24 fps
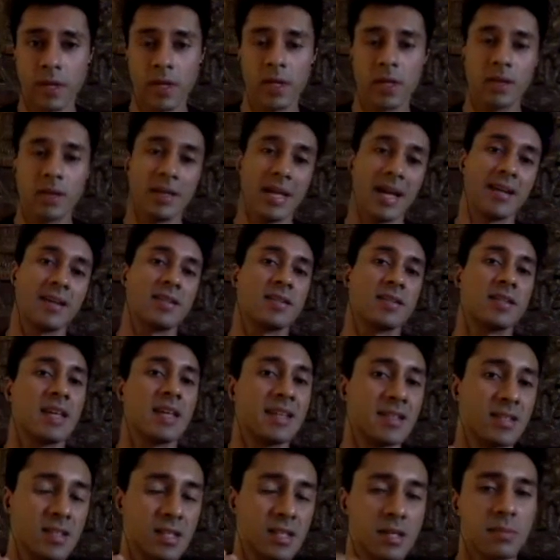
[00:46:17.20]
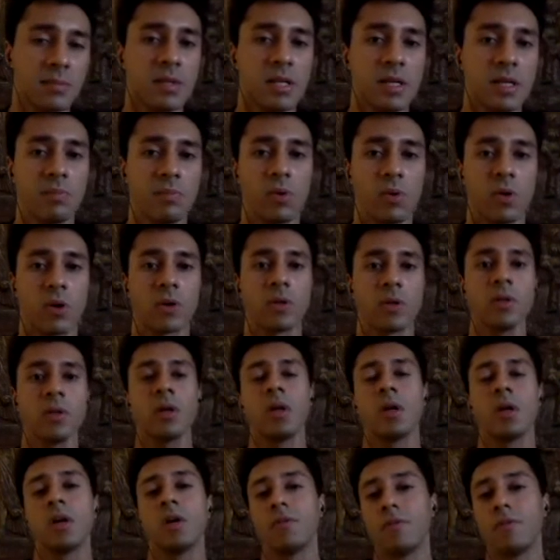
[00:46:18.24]
that is extremely important
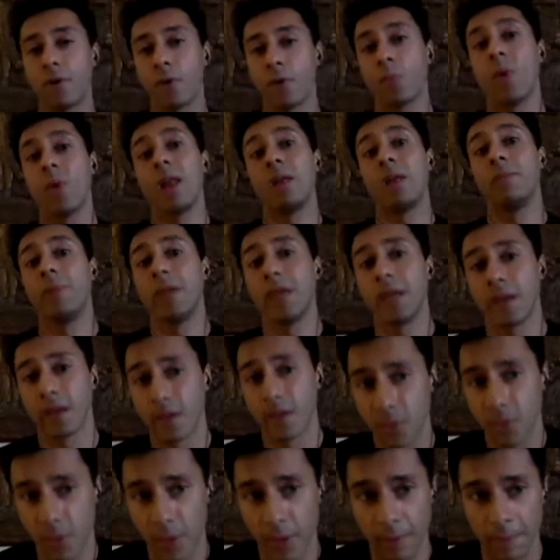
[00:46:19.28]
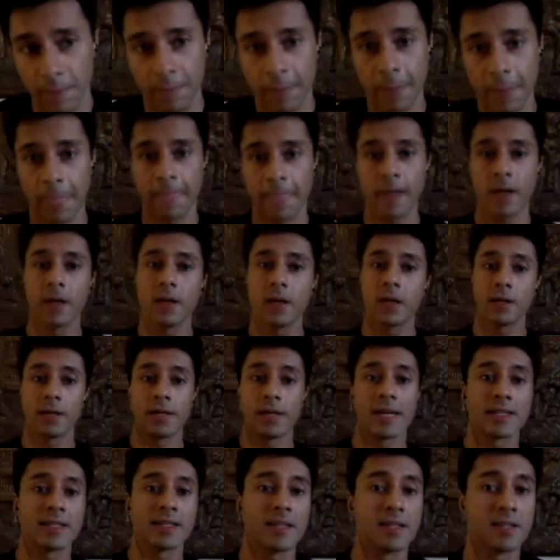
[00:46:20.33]
for well being as well.
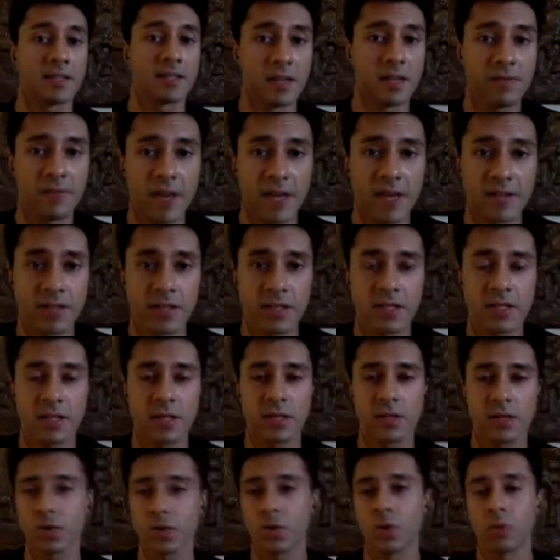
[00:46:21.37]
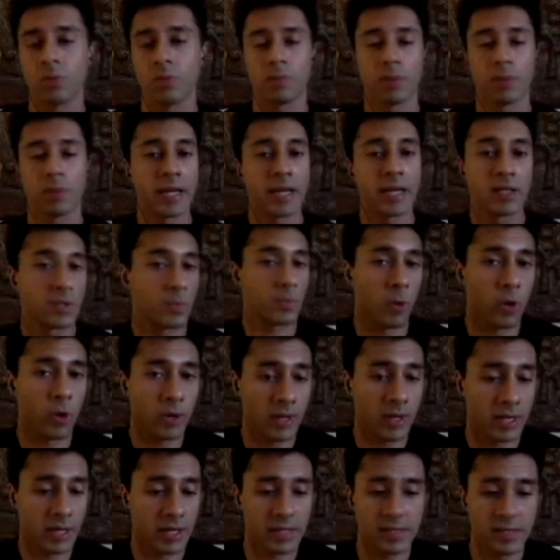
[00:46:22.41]
Next is reflexes. So playing a sport
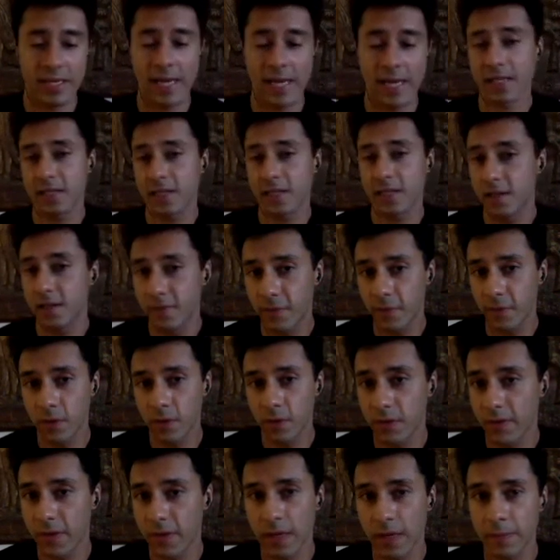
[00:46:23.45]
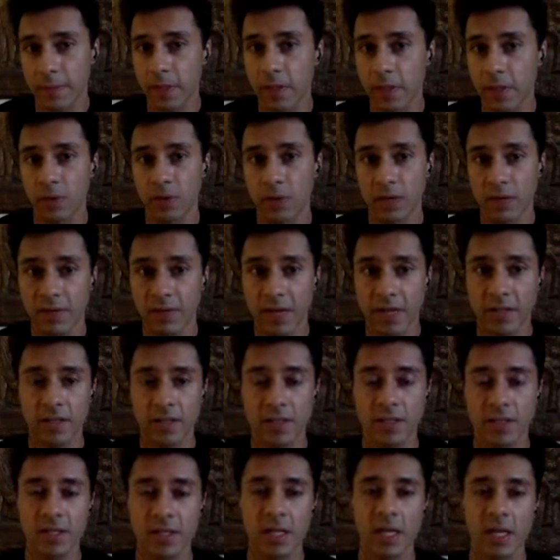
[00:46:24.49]
is excellent for developing your
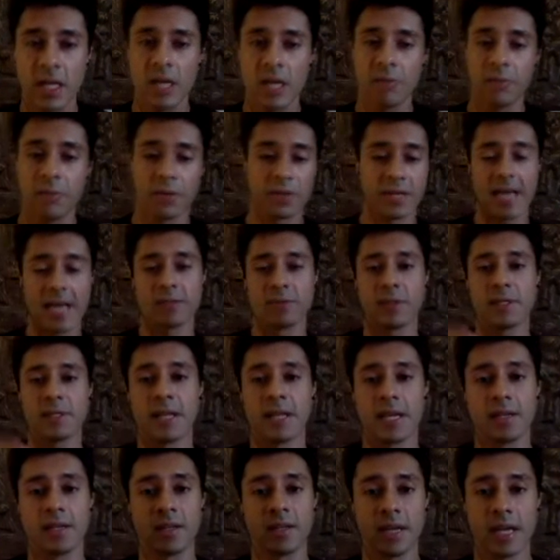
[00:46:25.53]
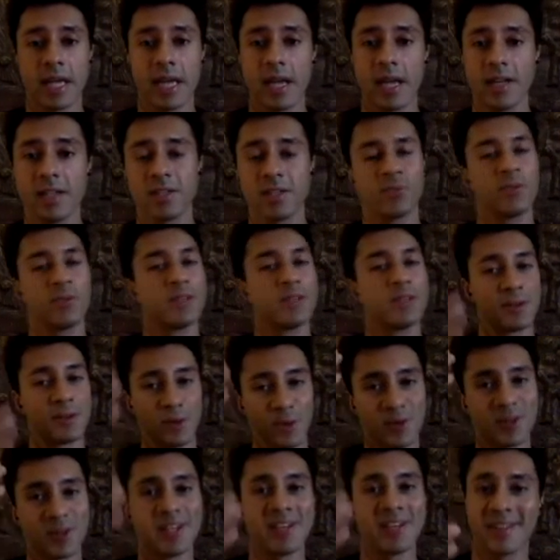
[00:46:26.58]
reflexes because as we tend to age, we
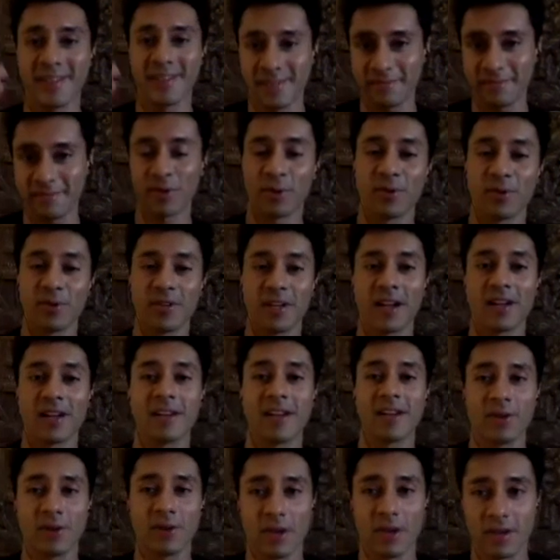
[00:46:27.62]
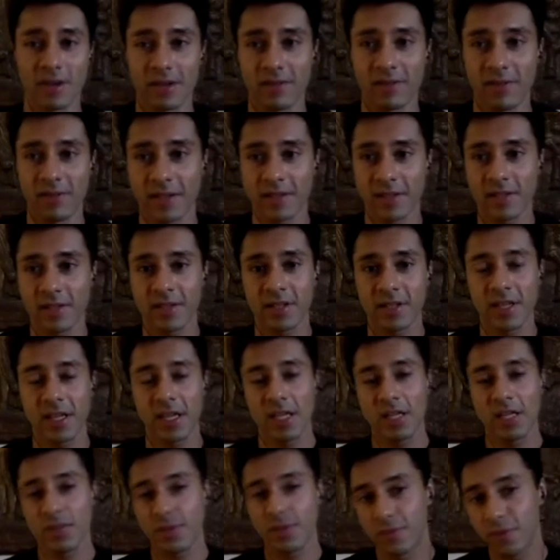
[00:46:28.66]
slowly, you know, dull down our reflexes.
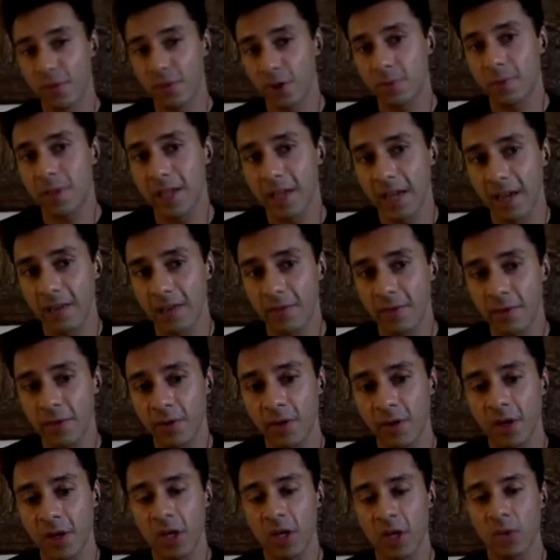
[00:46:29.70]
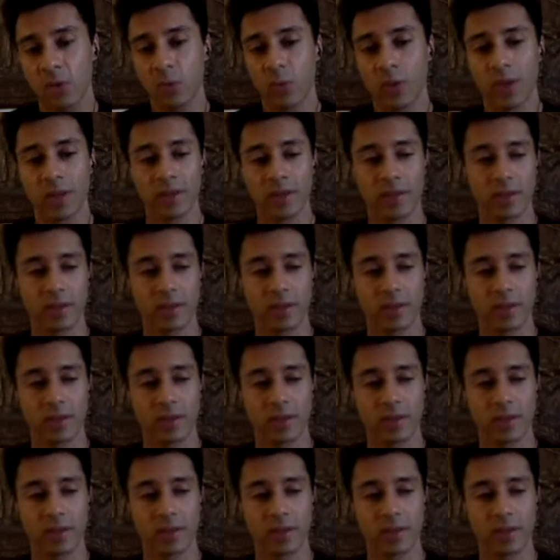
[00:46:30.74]
You've got to be careful with,